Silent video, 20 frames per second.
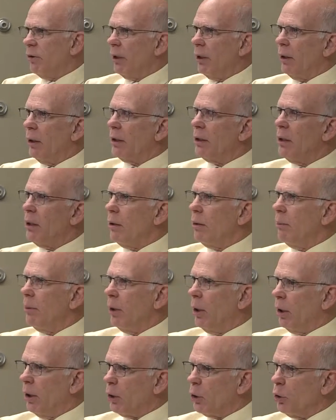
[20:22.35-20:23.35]
say a lucky year,
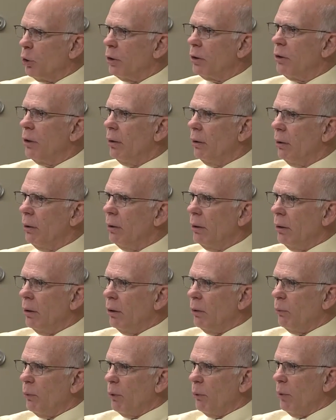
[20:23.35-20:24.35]
but on a good year,
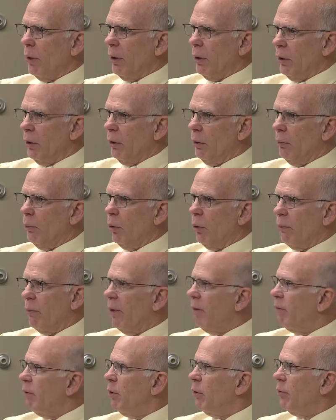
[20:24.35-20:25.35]
we run a little more
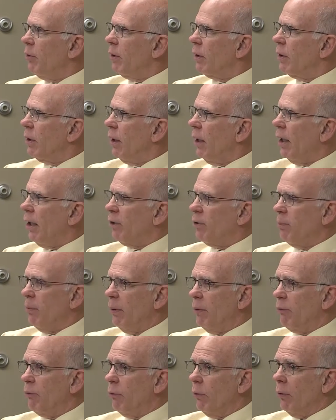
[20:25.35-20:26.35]
revenue than cost.
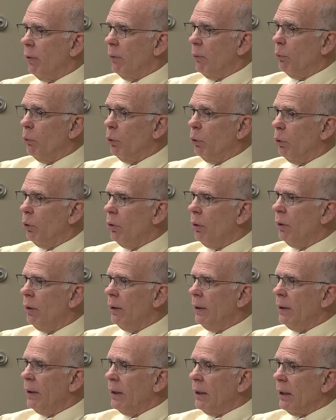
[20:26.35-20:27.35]
But for a
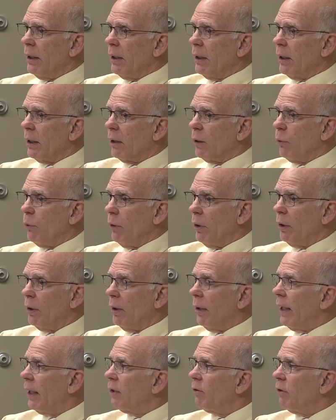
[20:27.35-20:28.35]
rural
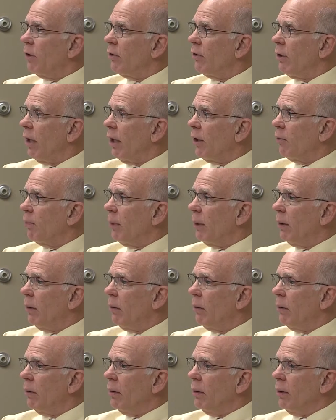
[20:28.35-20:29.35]
critical access
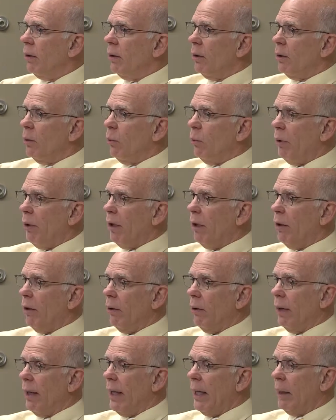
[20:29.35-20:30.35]
hospital,
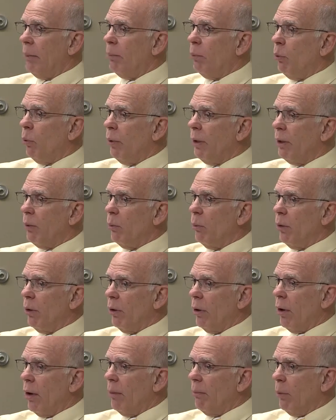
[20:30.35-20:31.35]
we're at a point
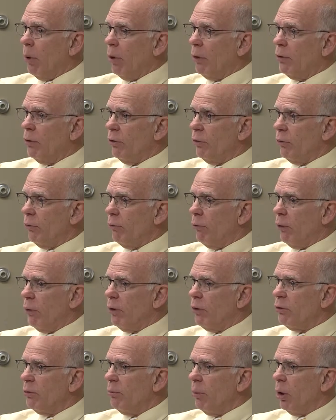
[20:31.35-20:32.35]
where our margins are
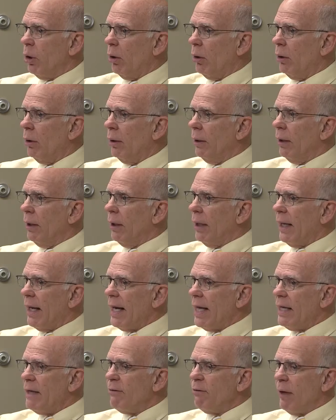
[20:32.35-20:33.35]
very small.
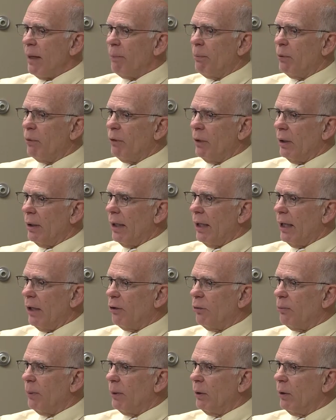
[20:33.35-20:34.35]
85% of
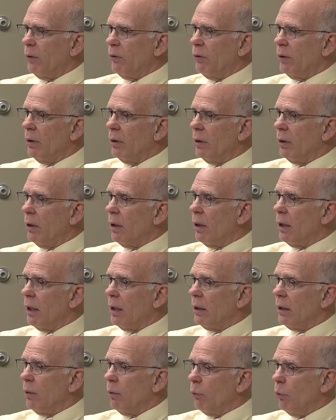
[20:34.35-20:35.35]
hospitals in
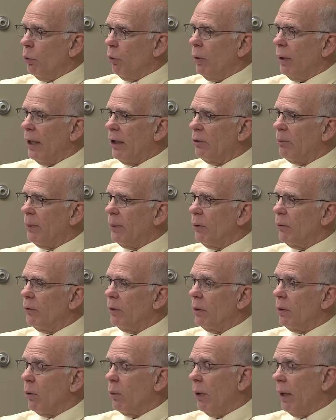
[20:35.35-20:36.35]
rural hospitals,
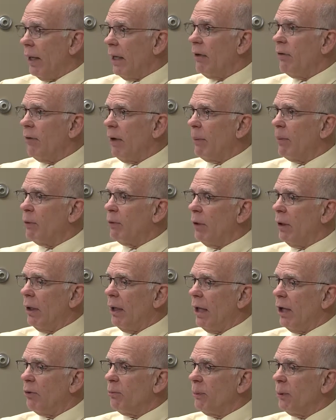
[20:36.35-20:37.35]
85% of
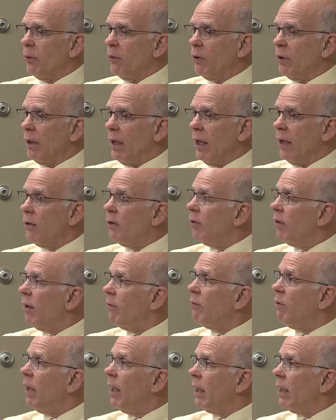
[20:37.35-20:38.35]
hospitals in Kansas
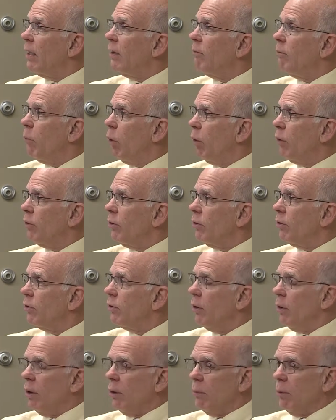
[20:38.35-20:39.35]
have negative
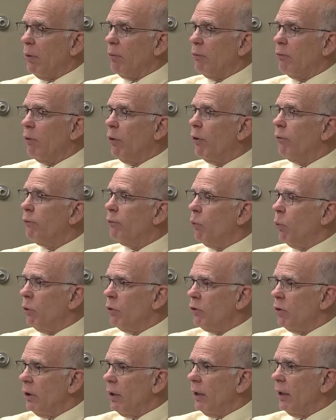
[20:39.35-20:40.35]
margins. We were very
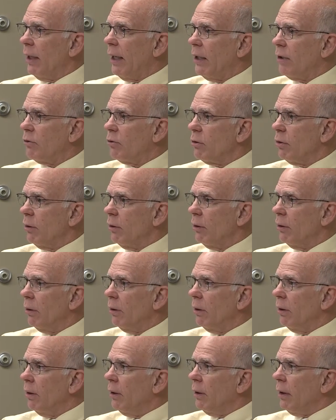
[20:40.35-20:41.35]
fortunate last year,
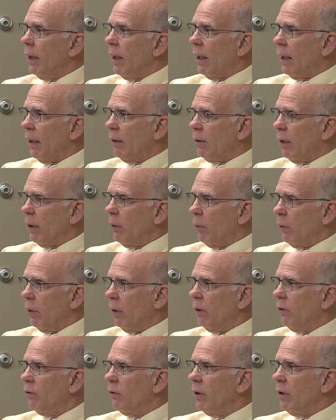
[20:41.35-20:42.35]
and I think we're
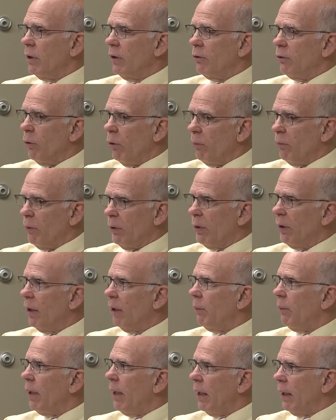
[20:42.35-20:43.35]
going to see this, hopefully,
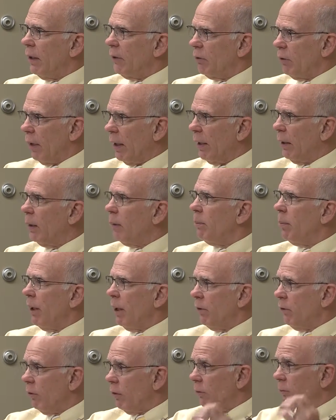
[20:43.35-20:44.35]
that we had a slightly
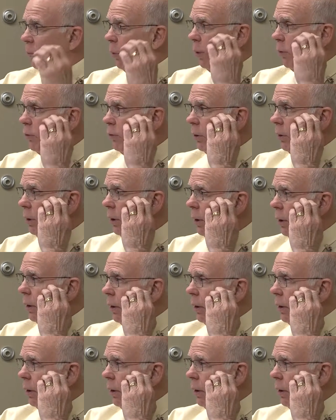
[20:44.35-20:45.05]
positive margin.